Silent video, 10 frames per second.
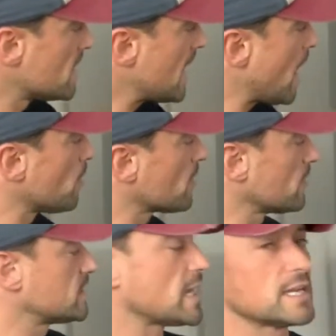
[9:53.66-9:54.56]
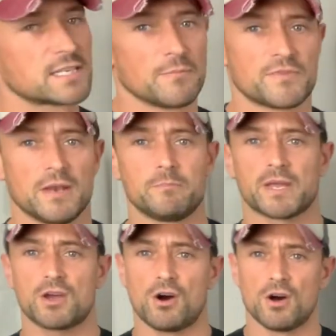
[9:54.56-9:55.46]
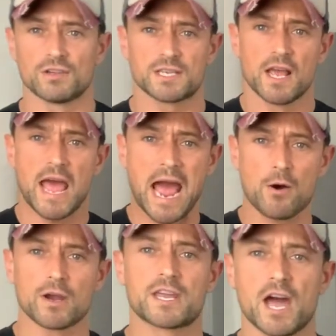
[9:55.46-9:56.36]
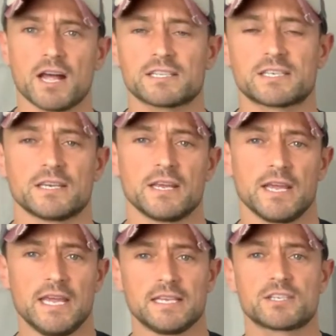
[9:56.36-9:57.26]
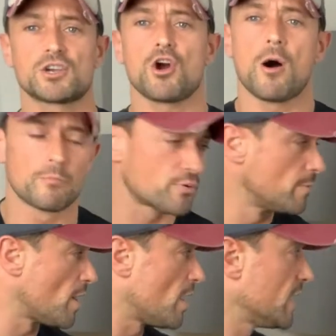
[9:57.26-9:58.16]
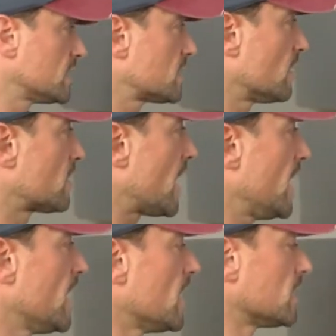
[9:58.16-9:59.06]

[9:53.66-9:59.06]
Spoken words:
Now we've got to take something because our gut is compromised, okay?